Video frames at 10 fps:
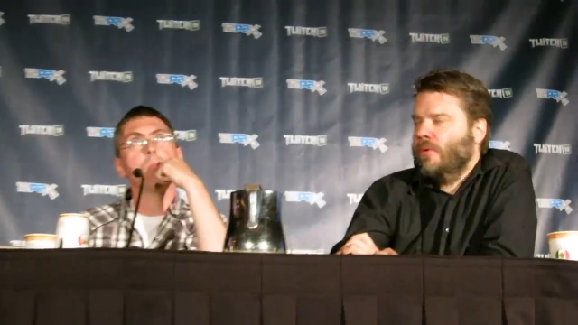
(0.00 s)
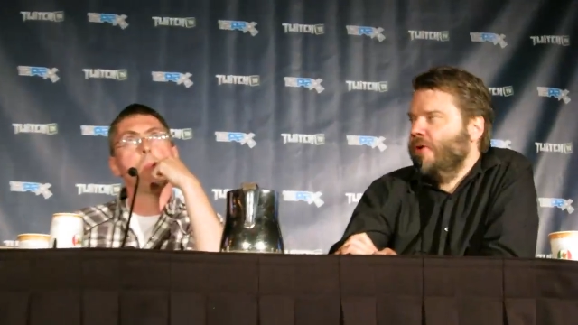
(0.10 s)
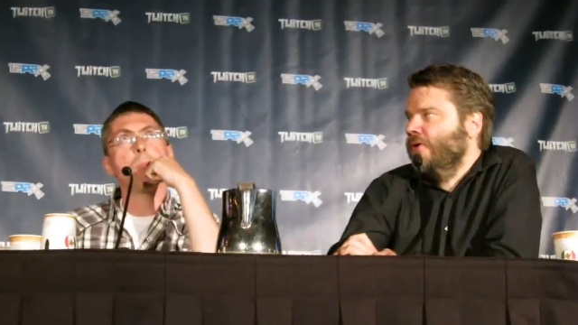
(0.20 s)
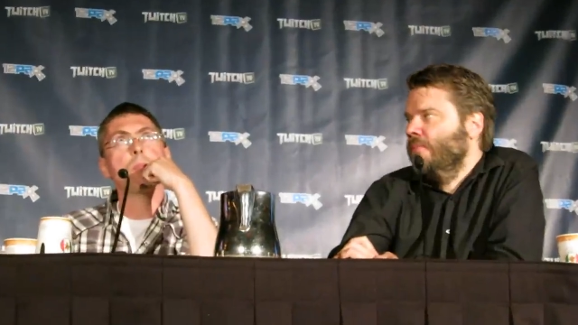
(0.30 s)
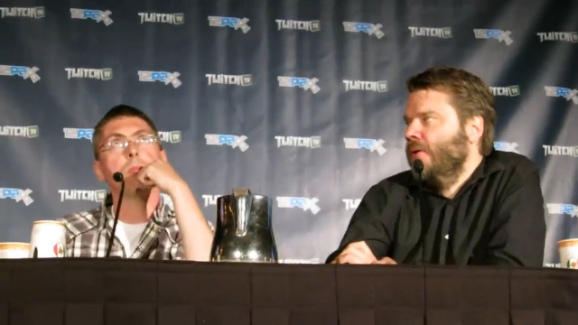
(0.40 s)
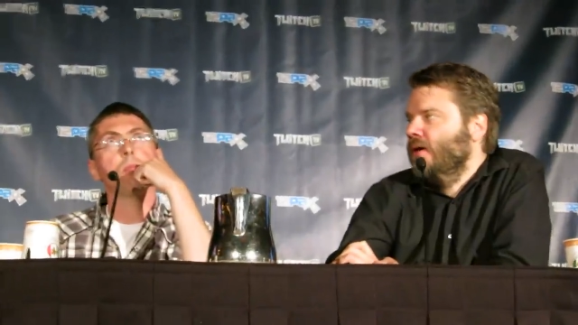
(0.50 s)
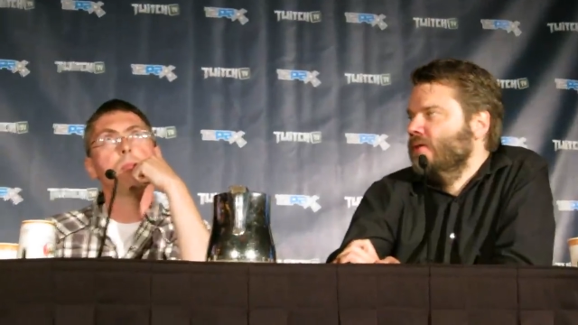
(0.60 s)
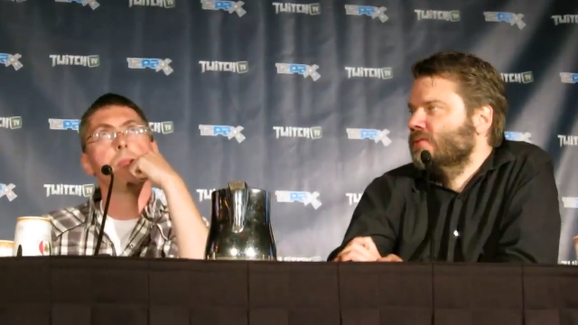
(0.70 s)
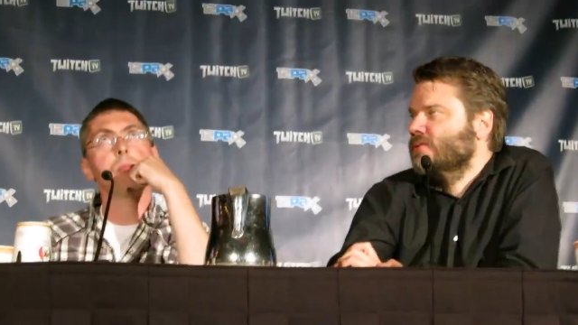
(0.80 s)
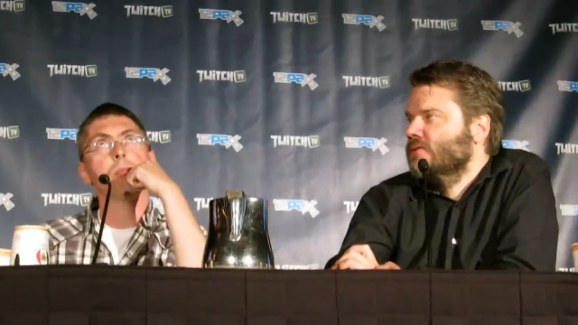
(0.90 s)
Speaker 1: where you're going to
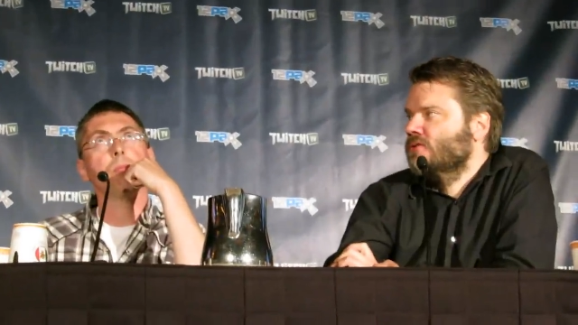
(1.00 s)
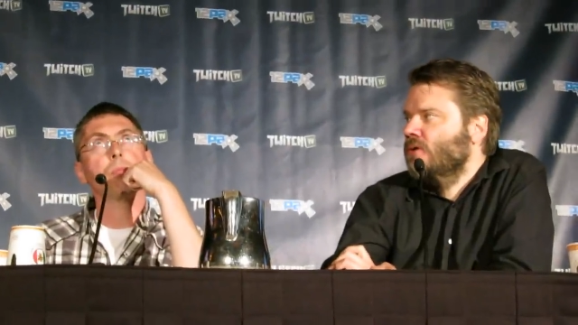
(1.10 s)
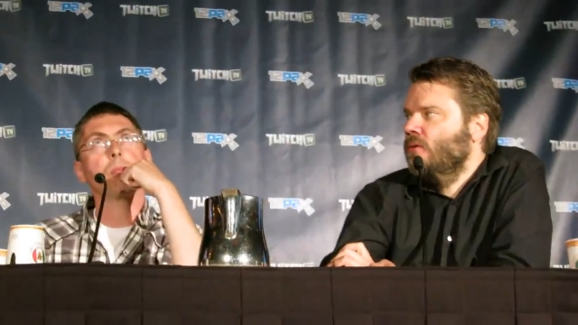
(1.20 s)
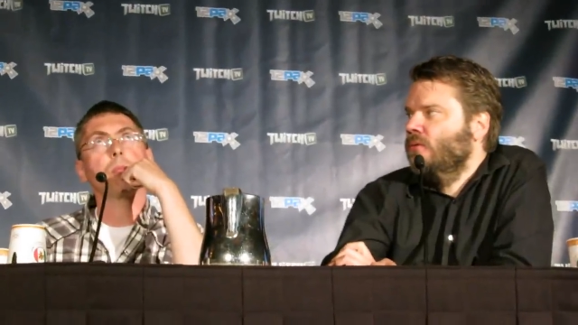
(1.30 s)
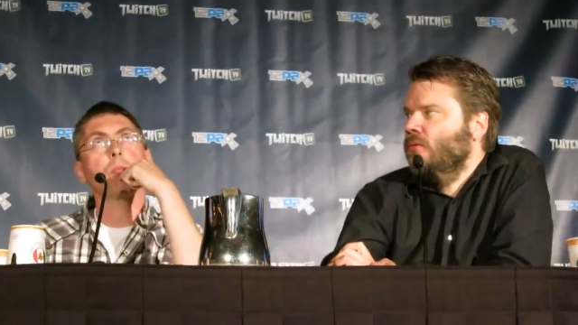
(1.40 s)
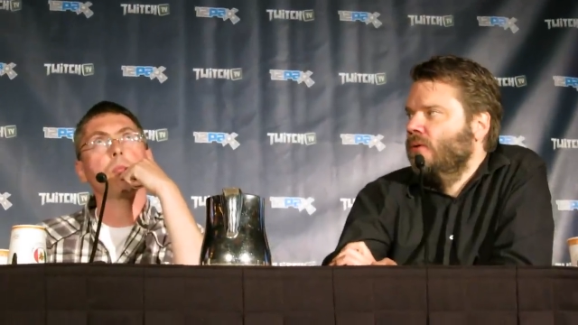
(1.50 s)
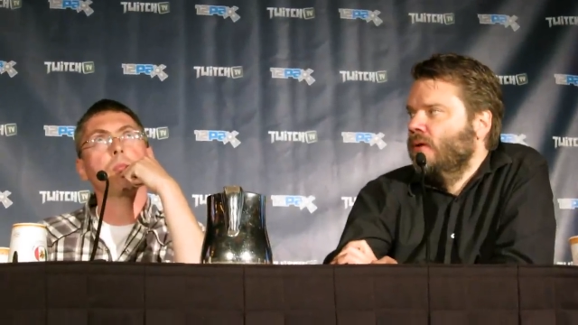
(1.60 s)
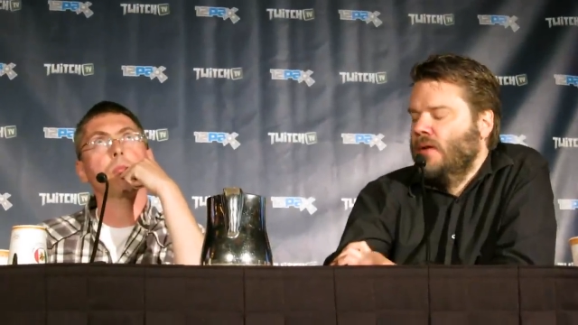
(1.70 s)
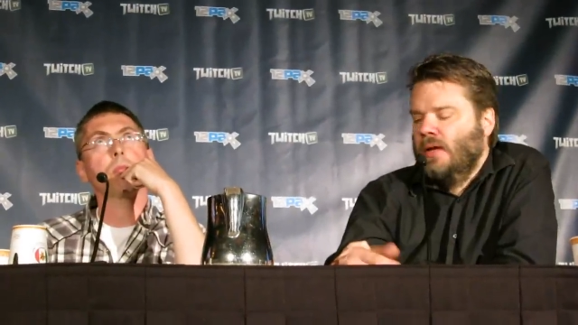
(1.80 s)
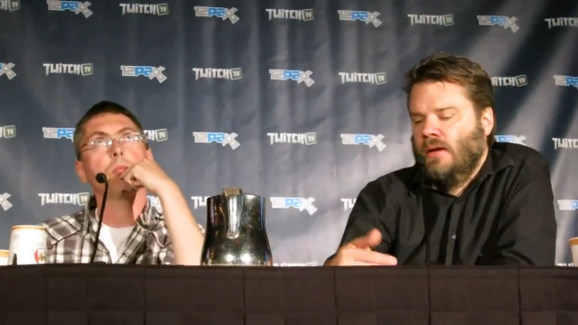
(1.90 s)
pause. So
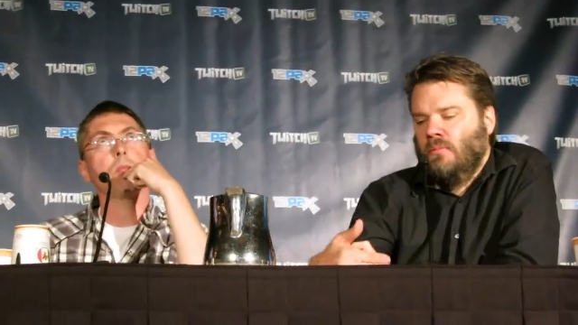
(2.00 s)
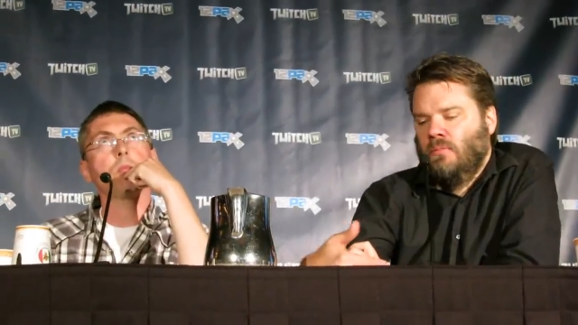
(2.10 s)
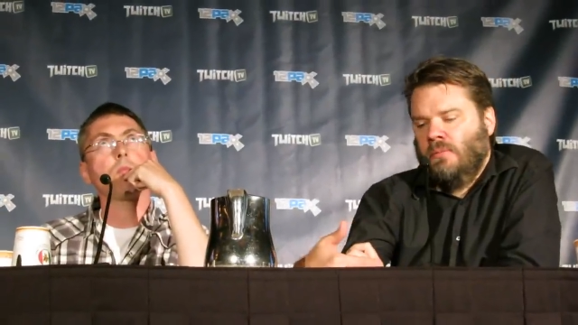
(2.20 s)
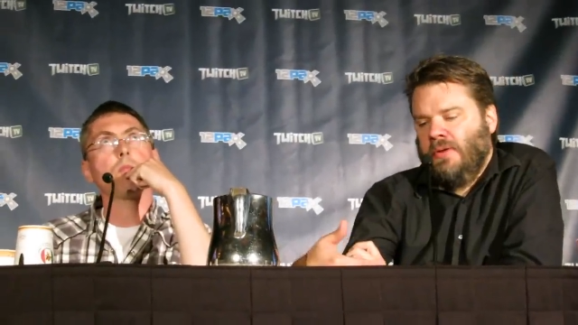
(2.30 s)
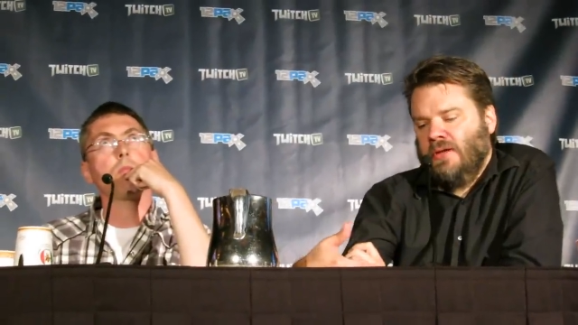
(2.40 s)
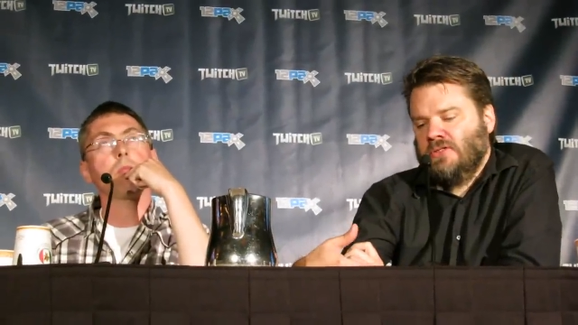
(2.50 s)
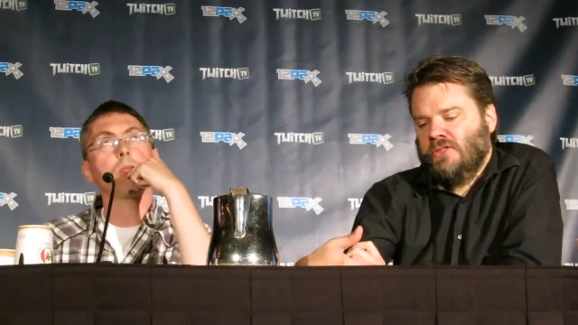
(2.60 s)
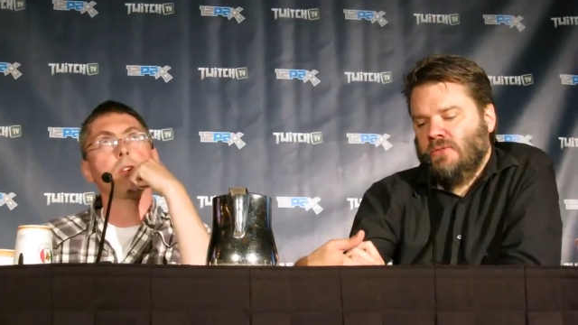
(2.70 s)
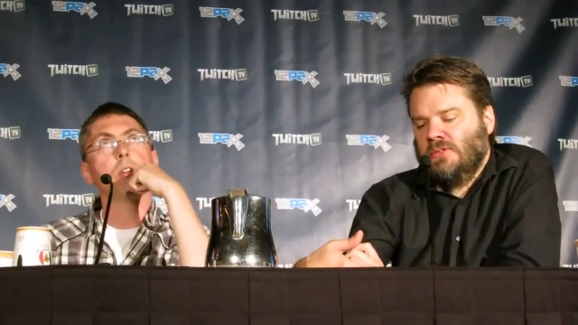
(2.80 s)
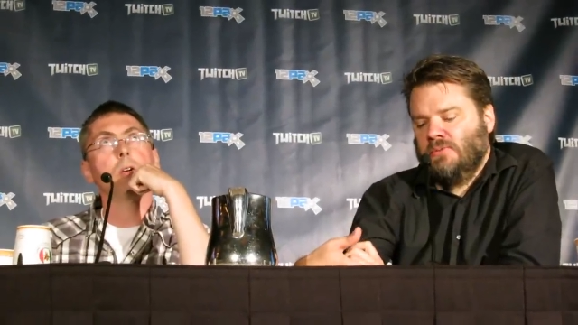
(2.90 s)
what we actually do
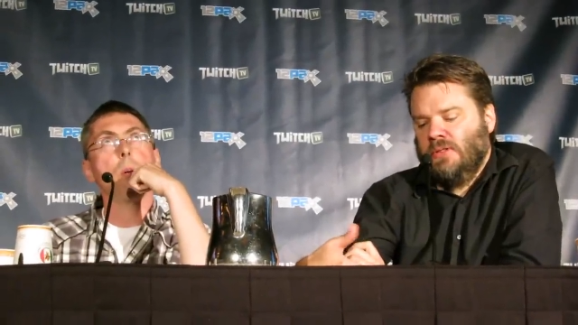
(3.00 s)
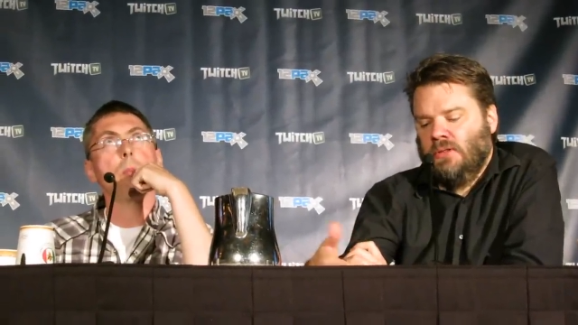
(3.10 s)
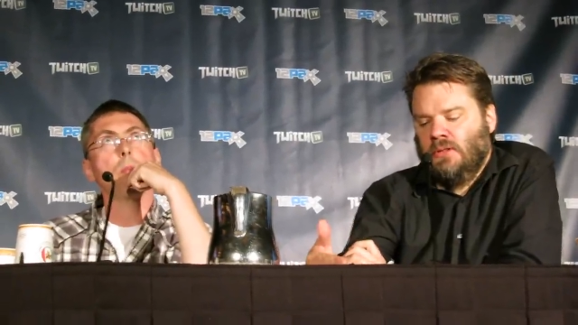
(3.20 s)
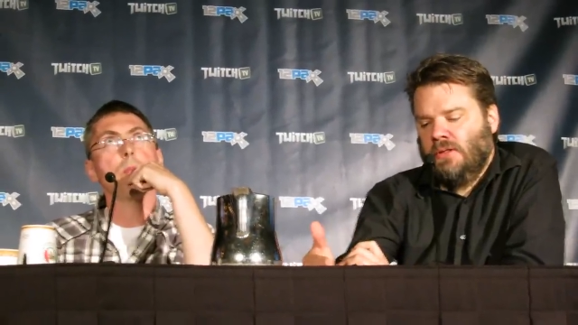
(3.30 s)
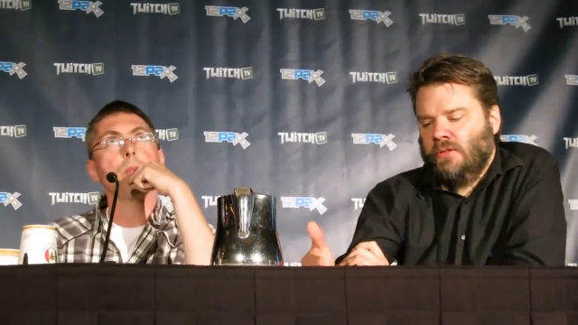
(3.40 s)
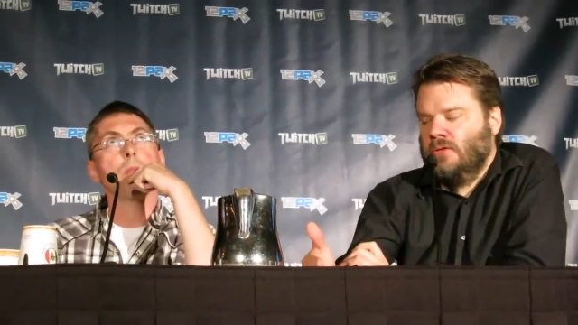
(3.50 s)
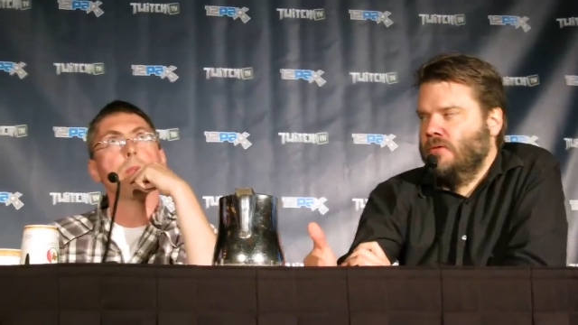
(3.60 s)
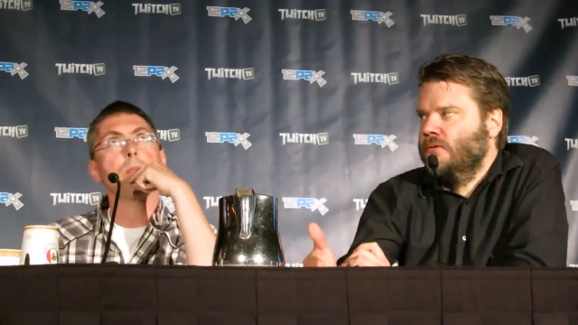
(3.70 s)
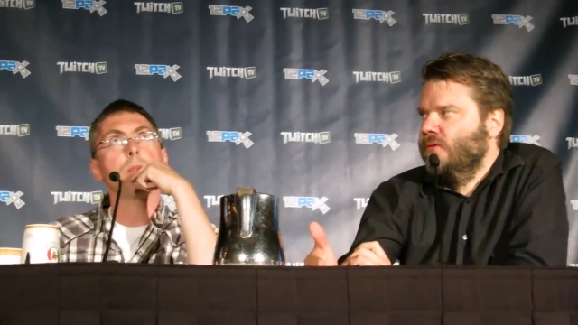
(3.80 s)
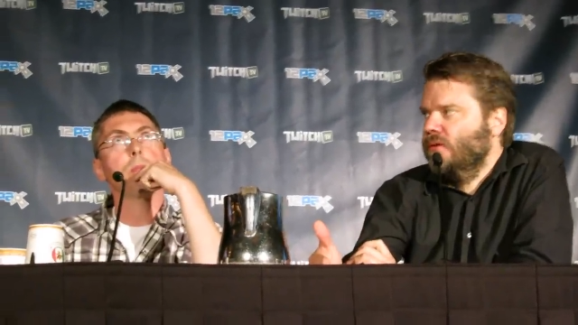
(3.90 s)
is we
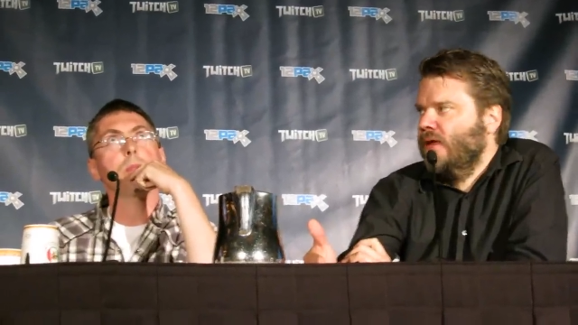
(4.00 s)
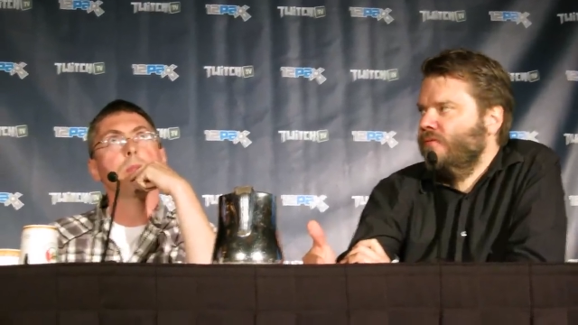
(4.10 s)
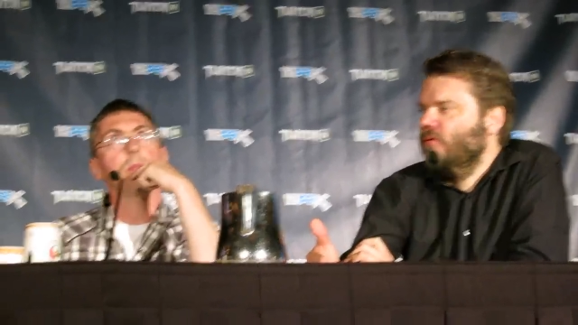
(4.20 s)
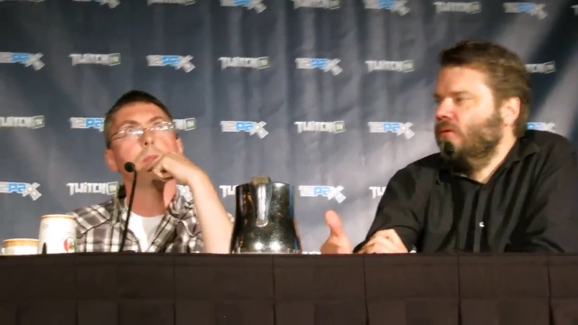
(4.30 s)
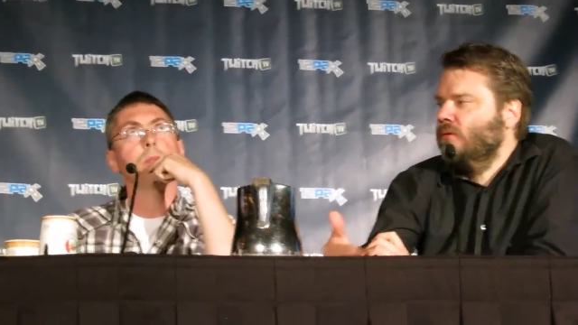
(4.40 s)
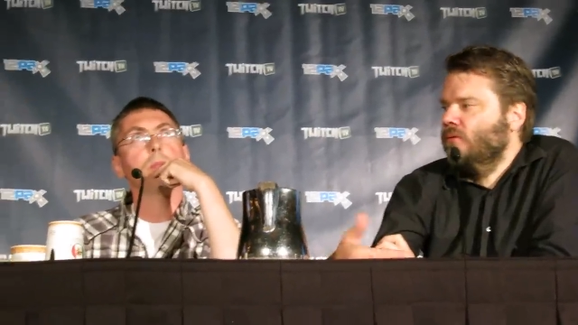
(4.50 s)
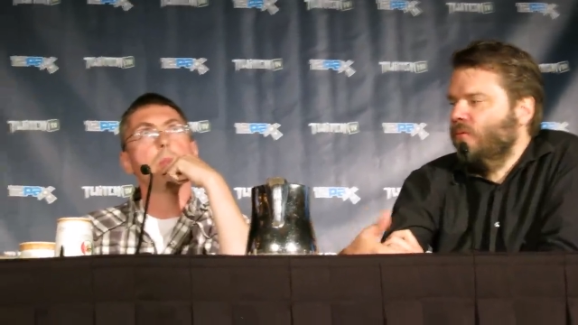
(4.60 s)
litter the level